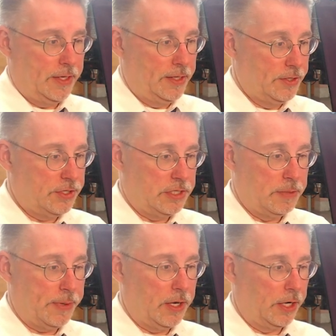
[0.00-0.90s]

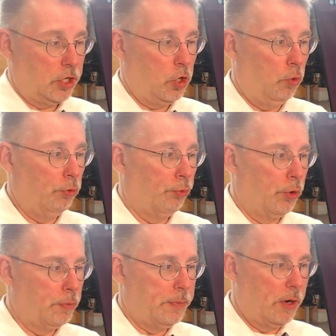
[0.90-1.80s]
sipping on a cold
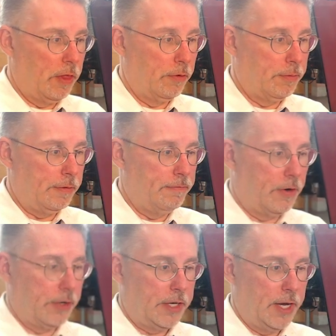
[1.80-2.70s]
root beer. That would be
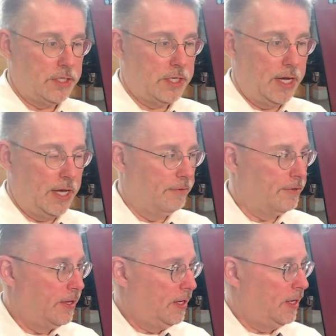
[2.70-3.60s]
very nice to have.